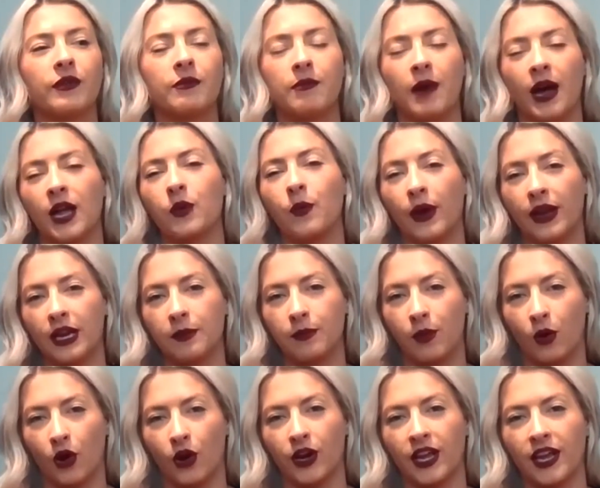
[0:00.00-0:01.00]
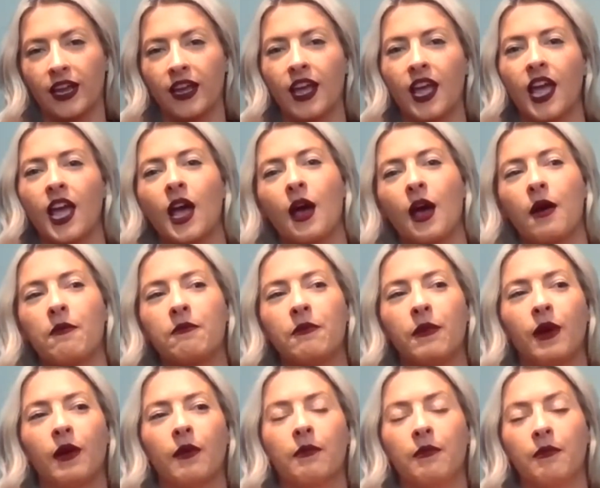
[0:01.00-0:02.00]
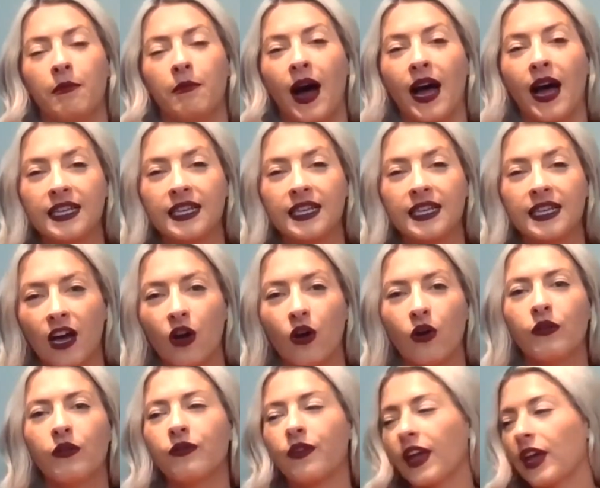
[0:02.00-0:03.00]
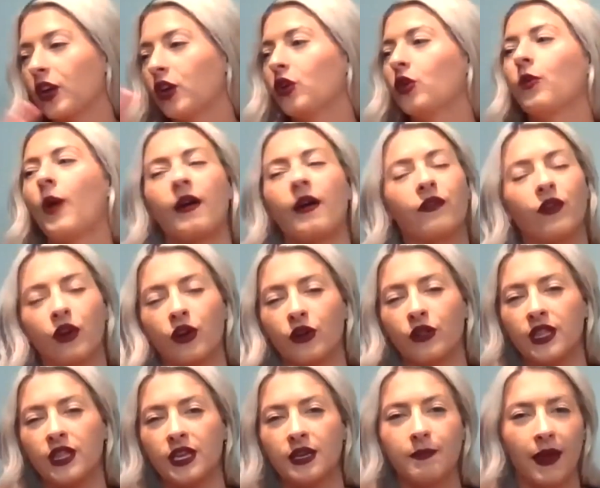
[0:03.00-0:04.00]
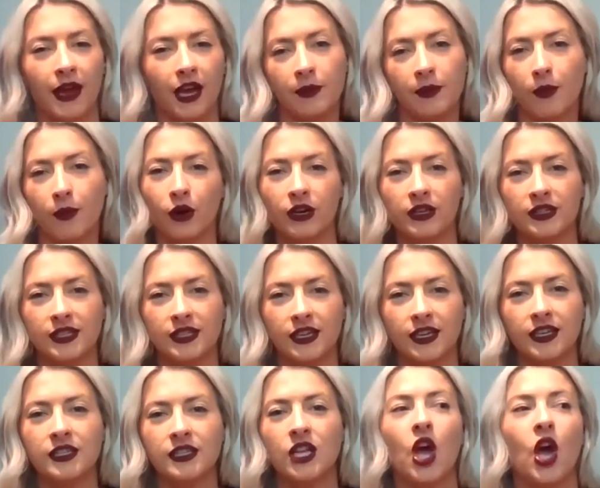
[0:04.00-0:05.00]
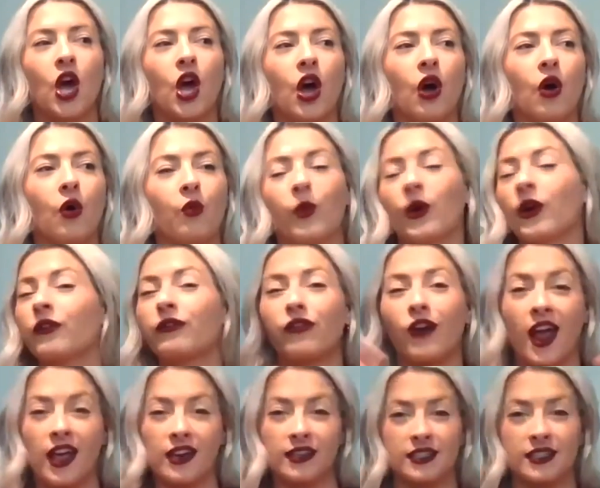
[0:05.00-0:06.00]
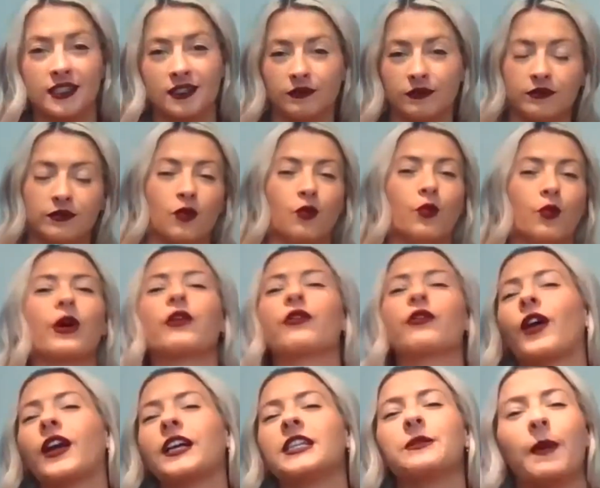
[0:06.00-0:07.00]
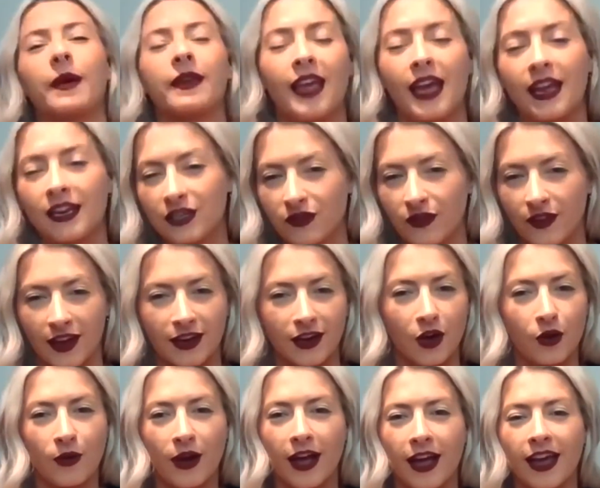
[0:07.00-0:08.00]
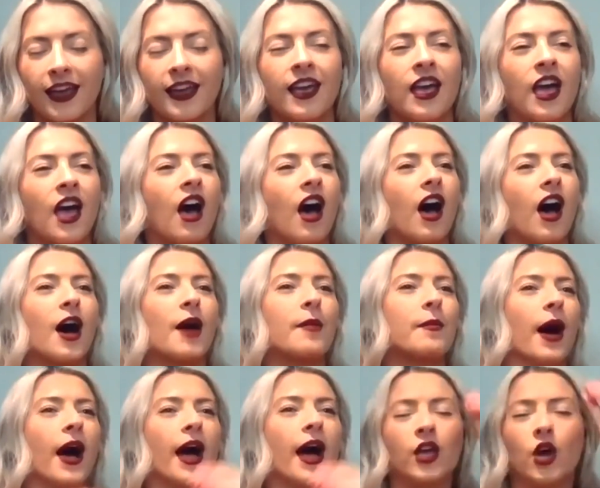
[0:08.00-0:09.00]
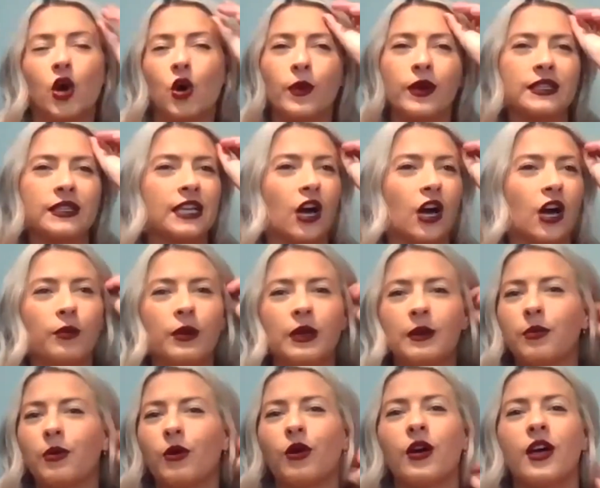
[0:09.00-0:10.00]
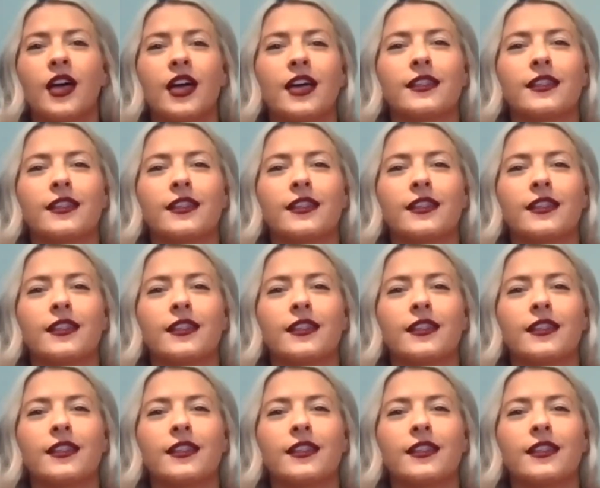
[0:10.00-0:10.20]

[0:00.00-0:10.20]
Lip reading: my wedding party, myself and whoever the makeup artist is, we're friends. We're friends by the end of it. Okay. I always tell people